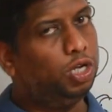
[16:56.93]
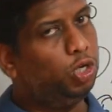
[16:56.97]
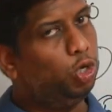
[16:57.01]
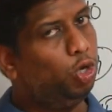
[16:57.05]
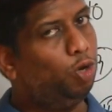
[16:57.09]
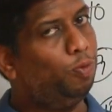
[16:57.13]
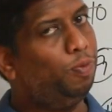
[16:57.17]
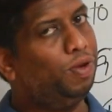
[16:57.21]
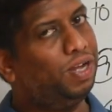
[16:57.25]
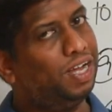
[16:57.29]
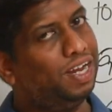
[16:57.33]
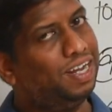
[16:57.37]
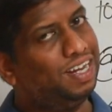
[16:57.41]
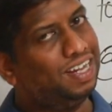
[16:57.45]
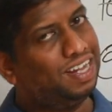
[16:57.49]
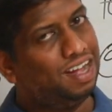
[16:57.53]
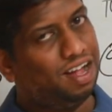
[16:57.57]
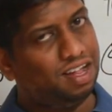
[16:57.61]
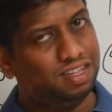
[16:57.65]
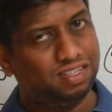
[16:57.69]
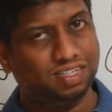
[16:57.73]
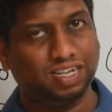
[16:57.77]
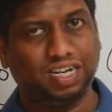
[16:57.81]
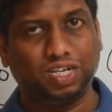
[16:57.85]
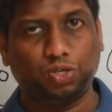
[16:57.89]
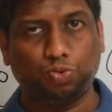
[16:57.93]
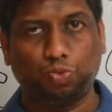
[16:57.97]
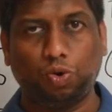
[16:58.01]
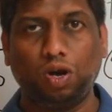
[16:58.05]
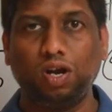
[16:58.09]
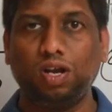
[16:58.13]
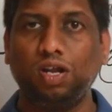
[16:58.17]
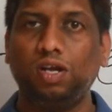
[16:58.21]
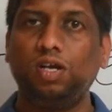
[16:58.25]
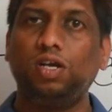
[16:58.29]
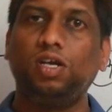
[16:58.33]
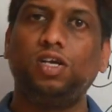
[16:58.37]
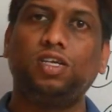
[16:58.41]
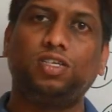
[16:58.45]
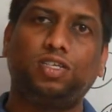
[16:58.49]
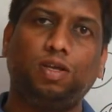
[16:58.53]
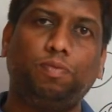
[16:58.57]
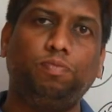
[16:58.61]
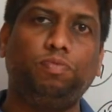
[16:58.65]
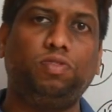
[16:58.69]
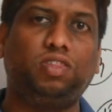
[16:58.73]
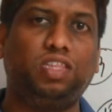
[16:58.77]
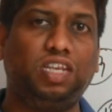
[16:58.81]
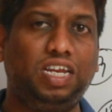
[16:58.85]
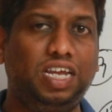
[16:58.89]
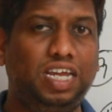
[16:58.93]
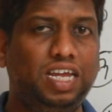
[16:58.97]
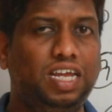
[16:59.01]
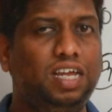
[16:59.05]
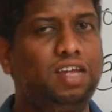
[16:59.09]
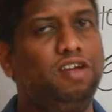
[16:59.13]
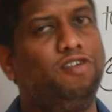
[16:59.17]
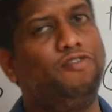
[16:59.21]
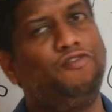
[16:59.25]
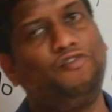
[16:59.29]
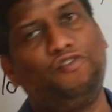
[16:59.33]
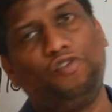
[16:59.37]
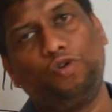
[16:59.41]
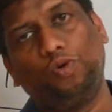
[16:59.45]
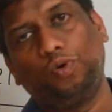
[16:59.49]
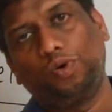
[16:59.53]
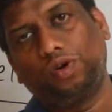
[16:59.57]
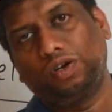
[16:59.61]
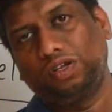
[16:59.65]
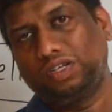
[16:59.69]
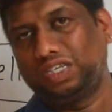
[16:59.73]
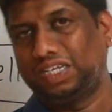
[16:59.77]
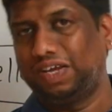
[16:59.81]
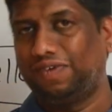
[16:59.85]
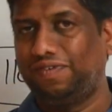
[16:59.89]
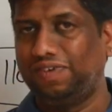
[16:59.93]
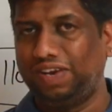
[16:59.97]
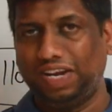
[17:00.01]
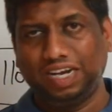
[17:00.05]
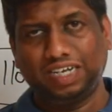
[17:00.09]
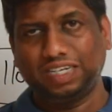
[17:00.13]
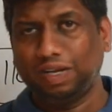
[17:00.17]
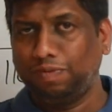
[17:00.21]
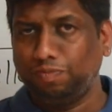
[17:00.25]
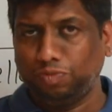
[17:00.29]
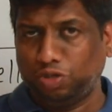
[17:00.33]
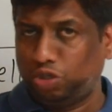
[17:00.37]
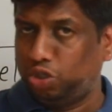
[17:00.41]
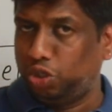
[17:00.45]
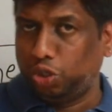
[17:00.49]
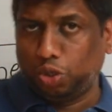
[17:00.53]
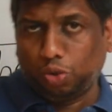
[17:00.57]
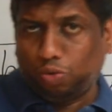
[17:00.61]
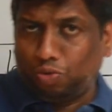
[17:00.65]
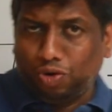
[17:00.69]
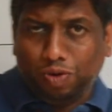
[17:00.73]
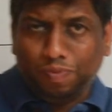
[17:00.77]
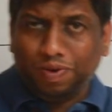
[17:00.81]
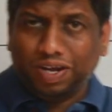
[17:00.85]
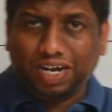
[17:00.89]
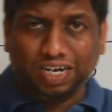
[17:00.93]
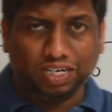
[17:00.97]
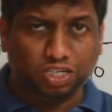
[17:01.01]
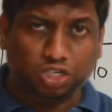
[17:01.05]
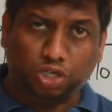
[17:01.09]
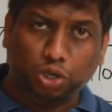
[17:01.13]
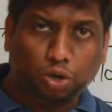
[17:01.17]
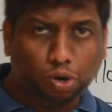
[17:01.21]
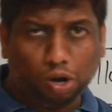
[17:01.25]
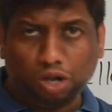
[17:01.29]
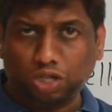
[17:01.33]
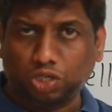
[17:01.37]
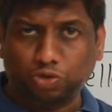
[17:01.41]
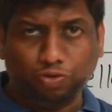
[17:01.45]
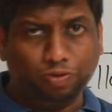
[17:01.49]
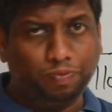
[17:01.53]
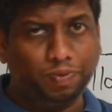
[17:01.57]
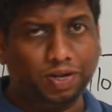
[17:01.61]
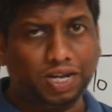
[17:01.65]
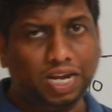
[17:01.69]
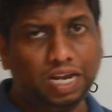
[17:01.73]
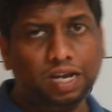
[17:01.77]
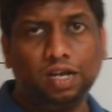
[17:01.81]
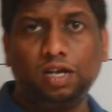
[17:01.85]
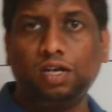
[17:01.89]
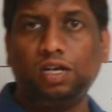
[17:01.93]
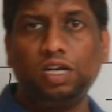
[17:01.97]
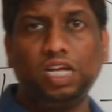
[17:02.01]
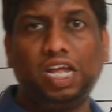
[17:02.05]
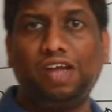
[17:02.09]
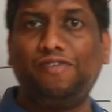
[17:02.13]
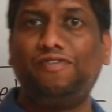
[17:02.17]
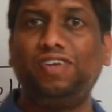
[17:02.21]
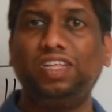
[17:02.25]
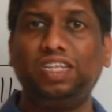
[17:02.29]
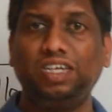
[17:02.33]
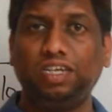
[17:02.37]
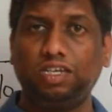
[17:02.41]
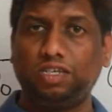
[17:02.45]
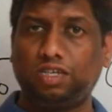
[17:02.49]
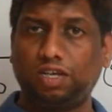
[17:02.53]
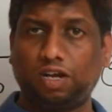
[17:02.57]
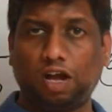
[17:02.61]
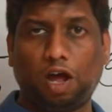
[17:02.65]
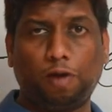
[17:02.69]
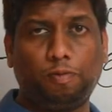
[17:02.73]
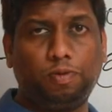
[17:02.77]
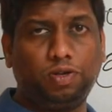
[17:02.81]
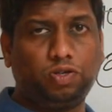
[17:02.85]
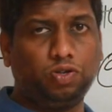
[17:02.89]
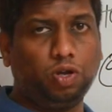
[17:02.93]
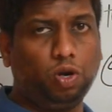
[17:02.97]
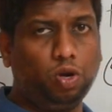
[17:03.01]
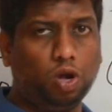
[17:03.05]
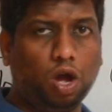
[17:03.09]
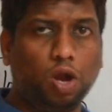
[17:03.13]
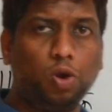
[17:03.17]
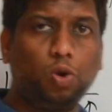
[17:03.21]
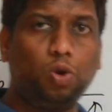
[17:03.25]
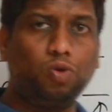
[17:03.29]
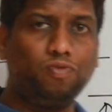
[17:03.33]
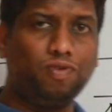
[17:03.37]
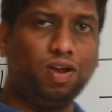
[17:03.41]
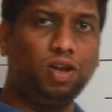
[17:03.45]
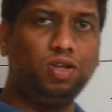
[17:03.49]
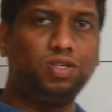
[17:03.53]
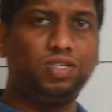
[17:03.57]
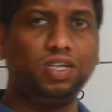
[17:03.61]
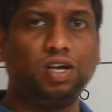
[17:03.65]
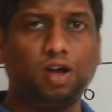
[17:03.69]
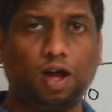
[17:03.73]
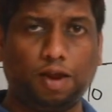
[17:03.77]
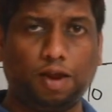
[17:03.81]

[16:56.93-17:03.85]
You will be getting answer as what? Some 3, 4, 7, 8, some 0. We may get 0 also, we may get. Everything is a garbage value. Unknown value is a